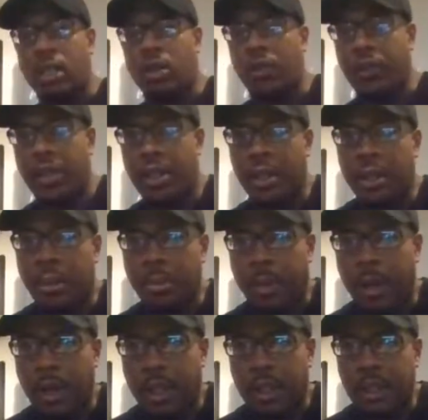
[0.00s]
over here in
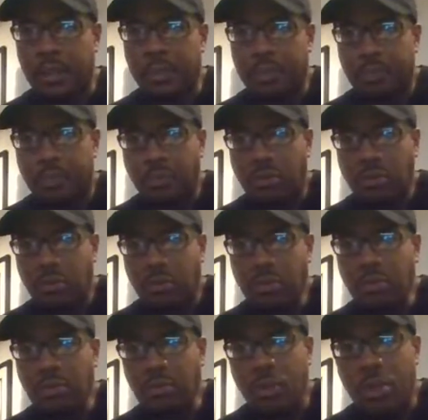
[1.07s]
America,
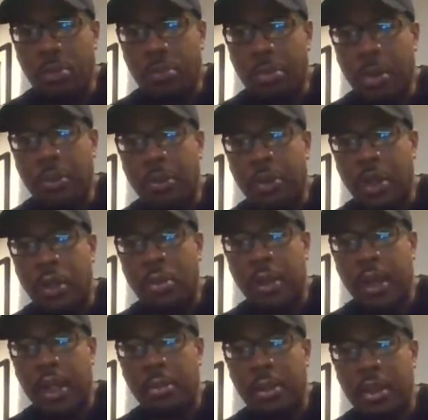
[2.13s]
people know
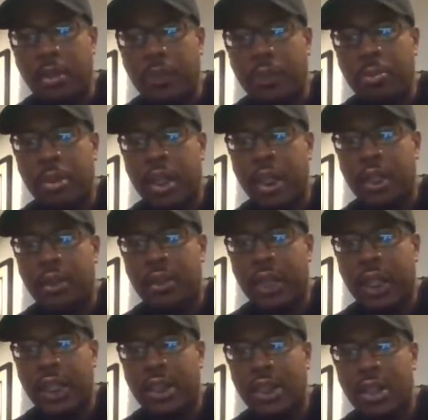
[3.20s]
Meghan Markle from playing on
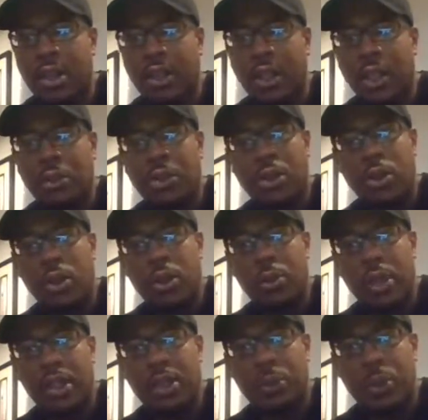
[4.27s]
that show. I think it was
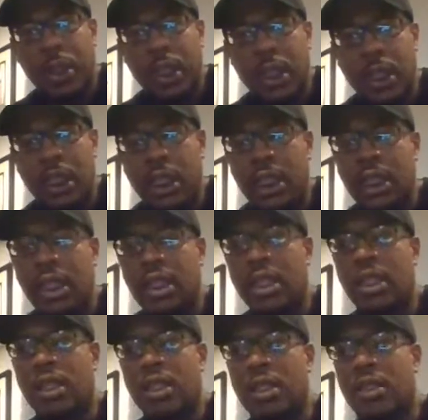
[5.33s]
called West Wing.
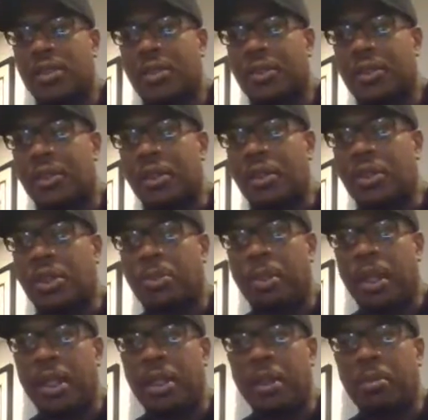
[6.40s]
She
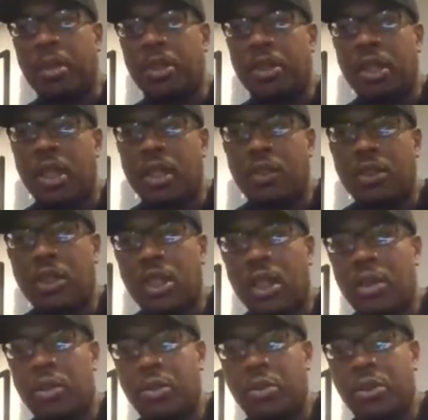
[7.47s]
played in a bunch of other
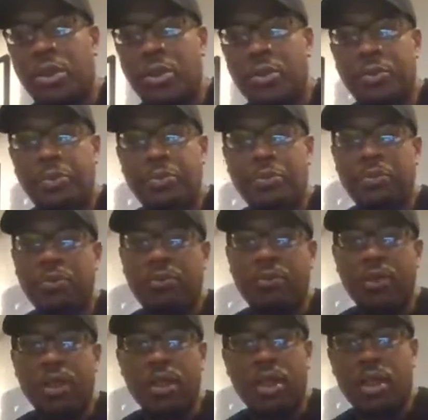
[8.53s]
shows.
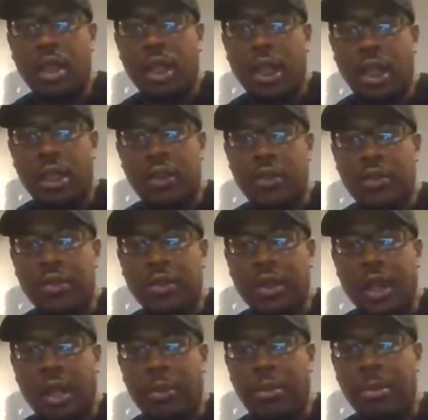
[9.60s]
And
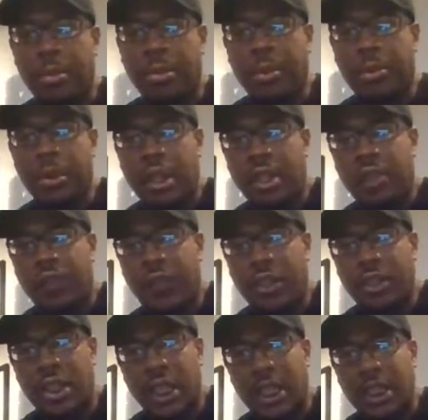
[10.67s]
I remember when they
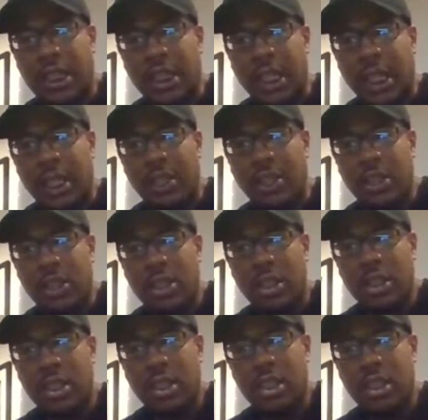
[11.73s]
first got together,
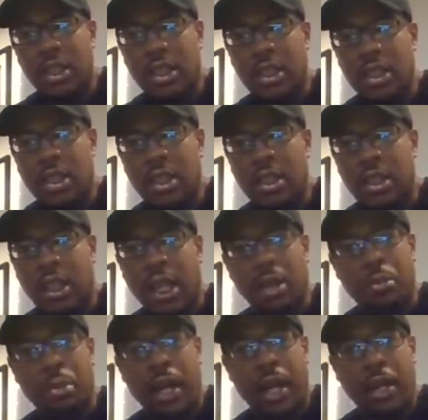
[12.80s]
like
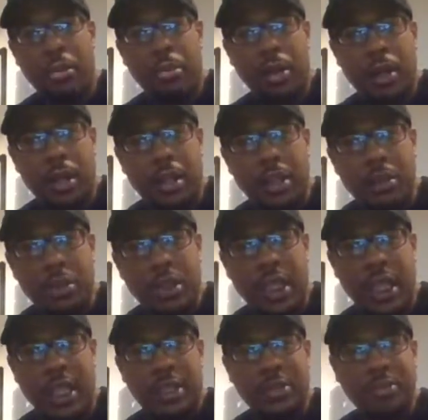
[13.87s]
Black America was like